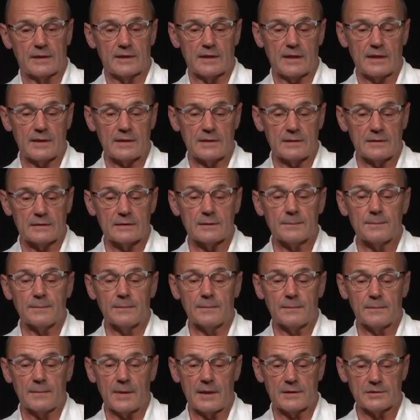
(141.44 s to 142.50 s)
they
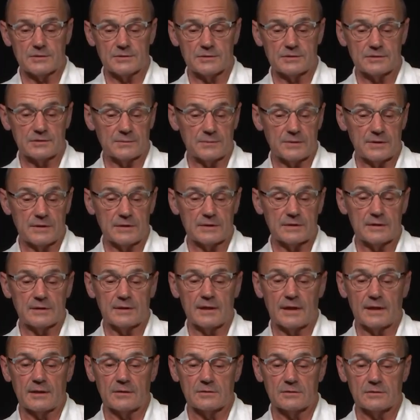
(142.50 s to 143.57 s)
mentioned to me that
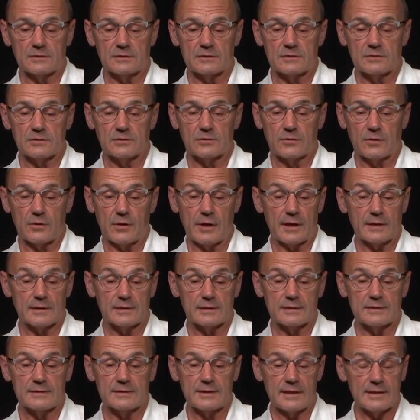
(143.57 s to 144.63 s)
they could create
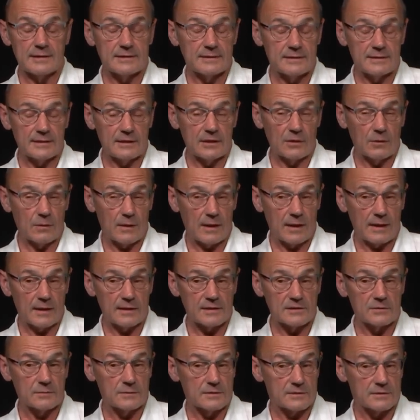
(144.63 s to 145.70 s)
data DOIs
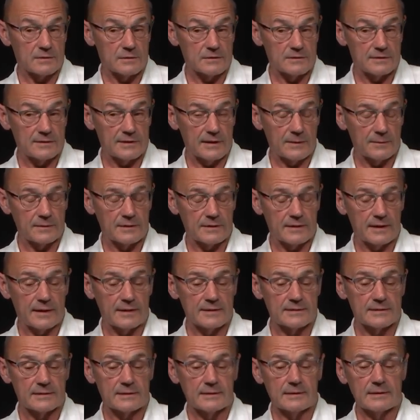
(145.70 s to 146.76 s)
to associate with the
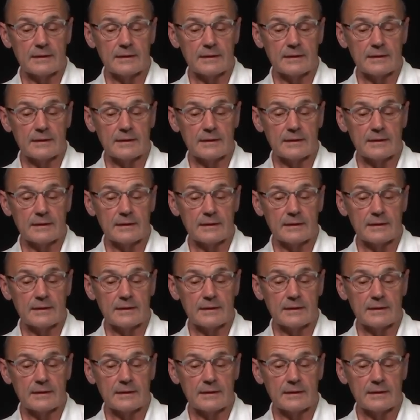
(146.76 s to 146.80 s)
data,